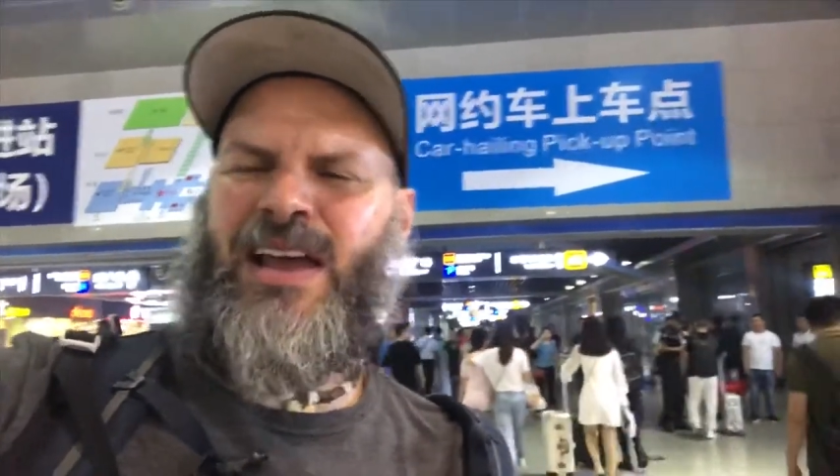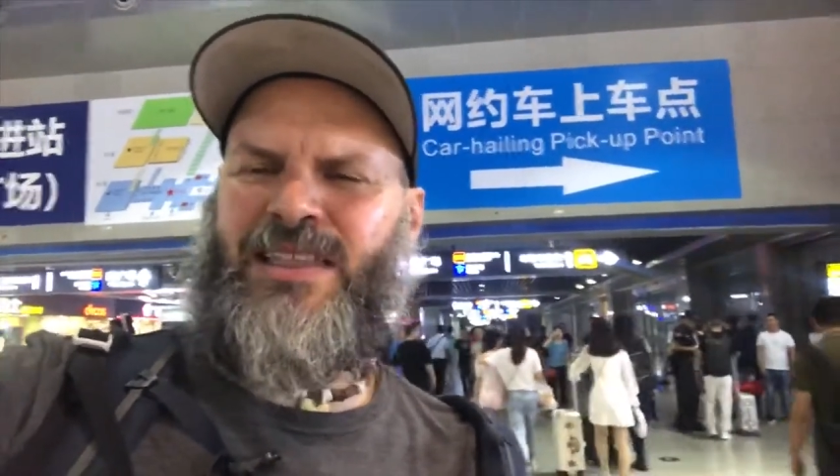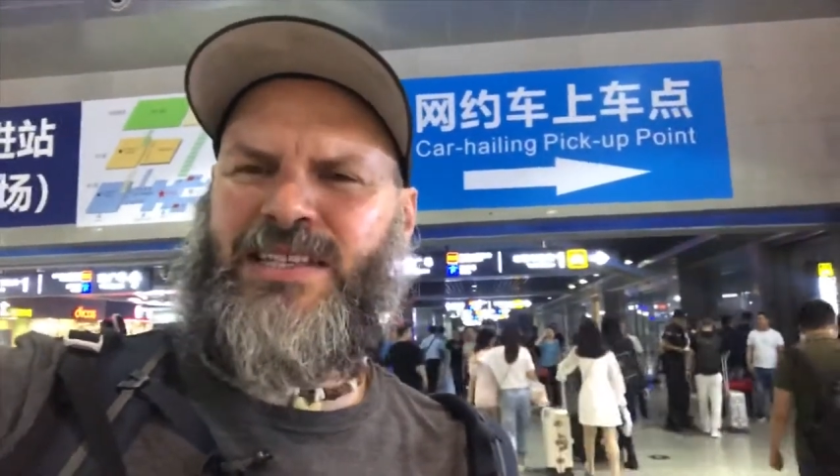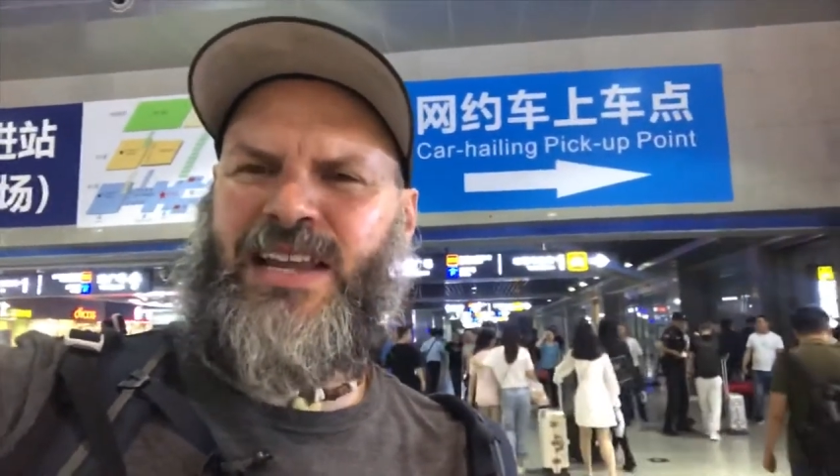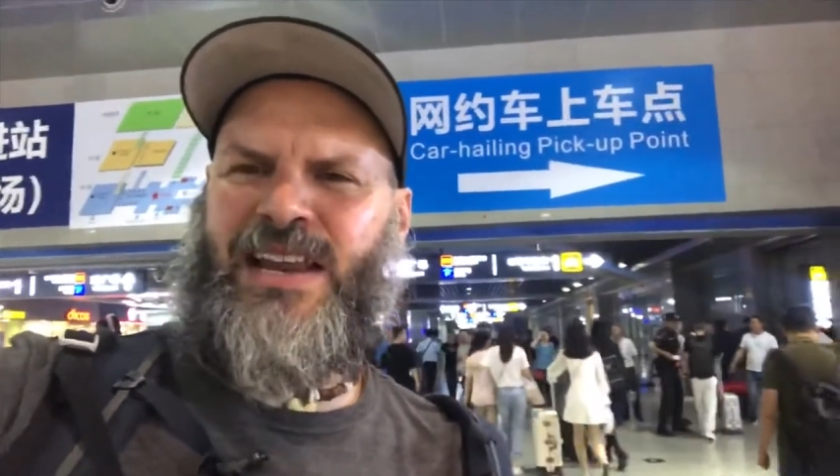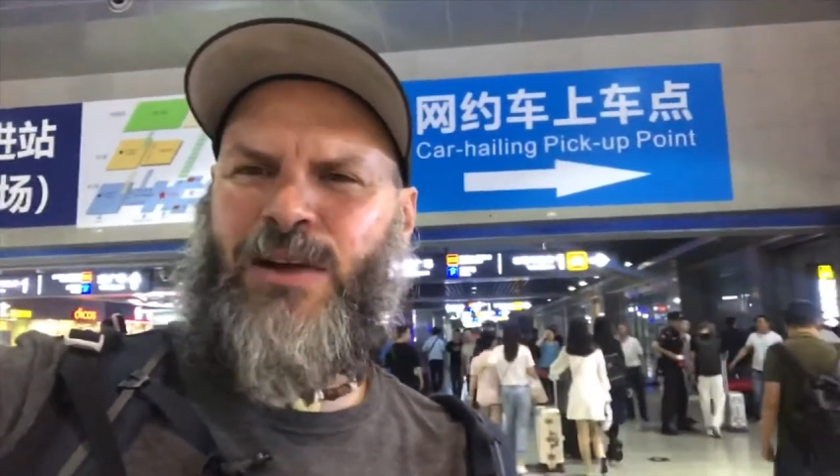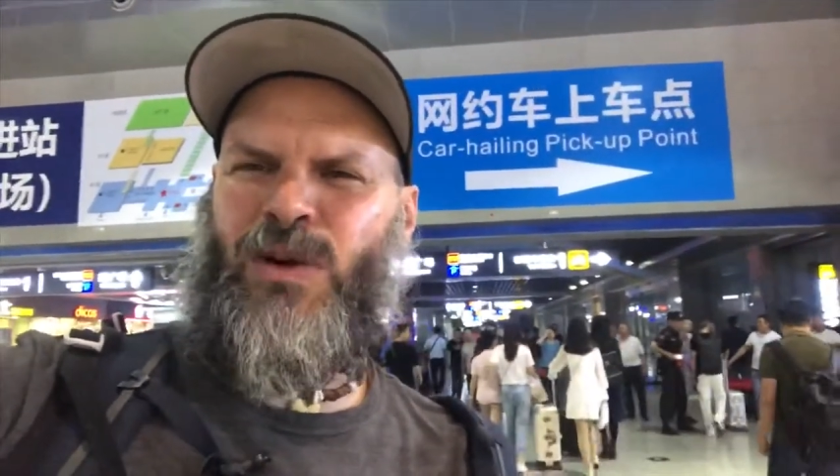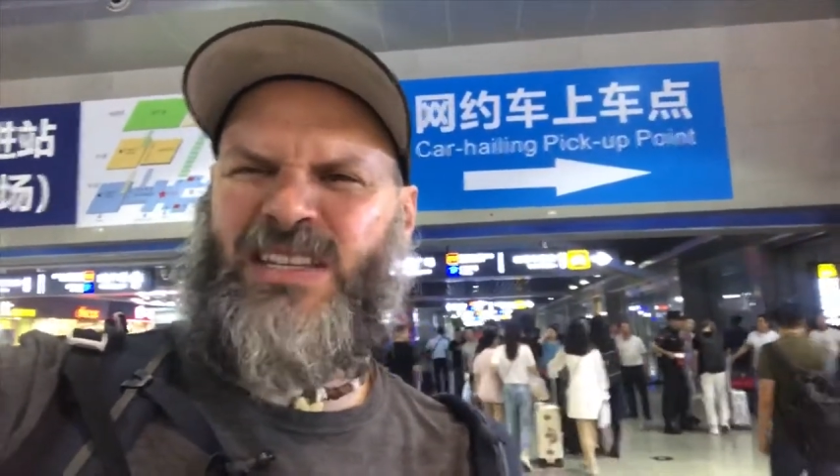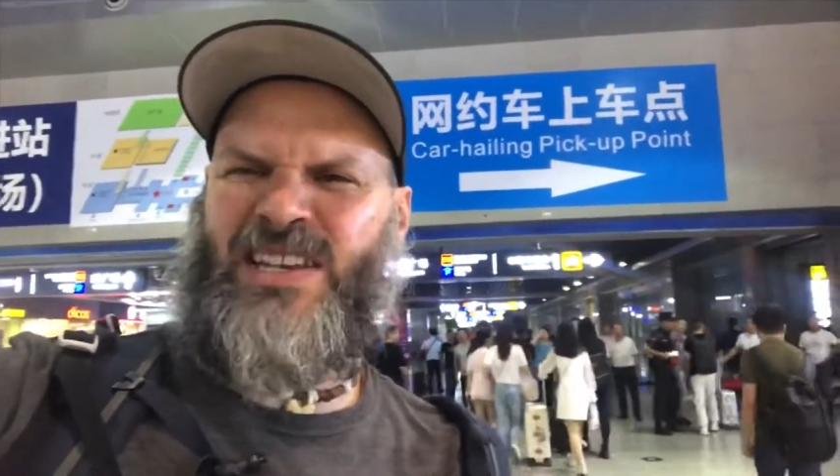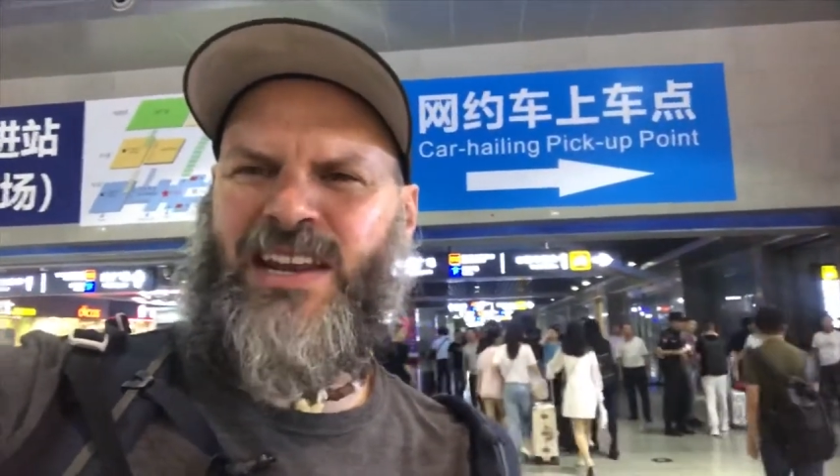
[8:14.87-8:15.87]
in the city and
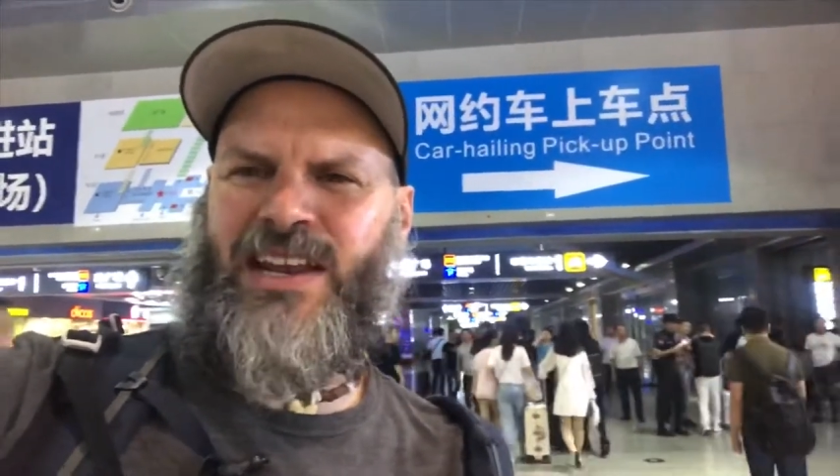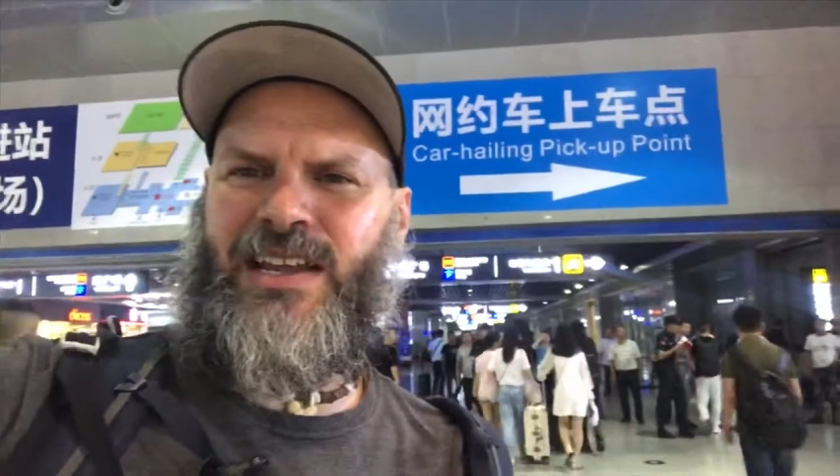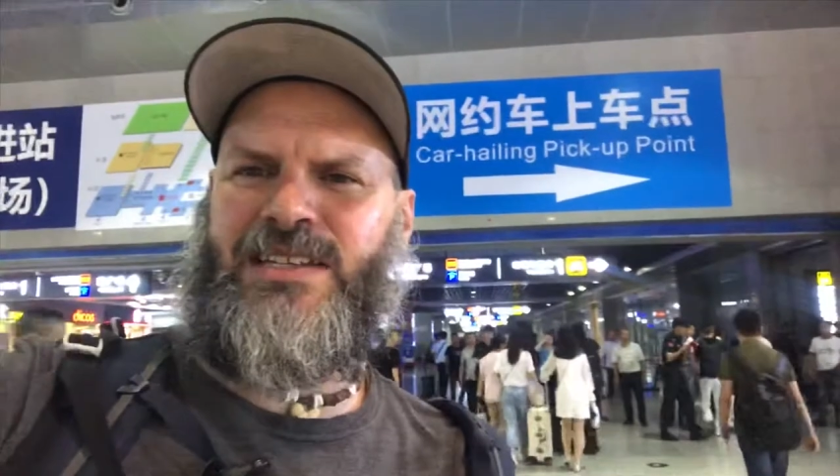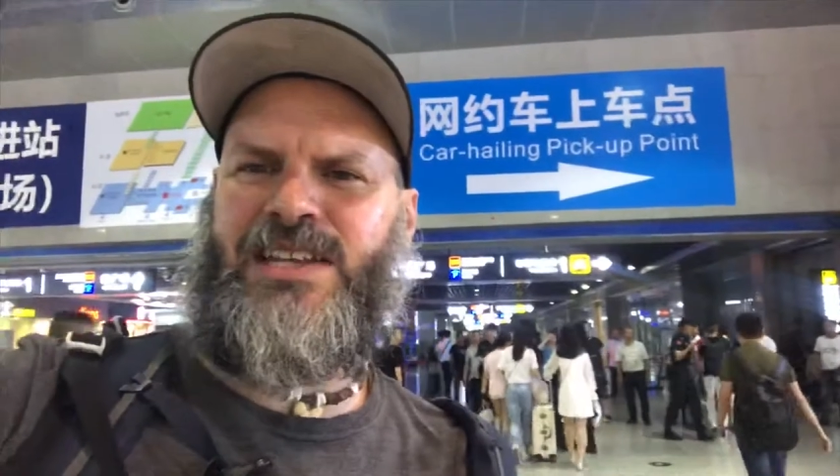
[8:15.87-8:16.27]
what city it is.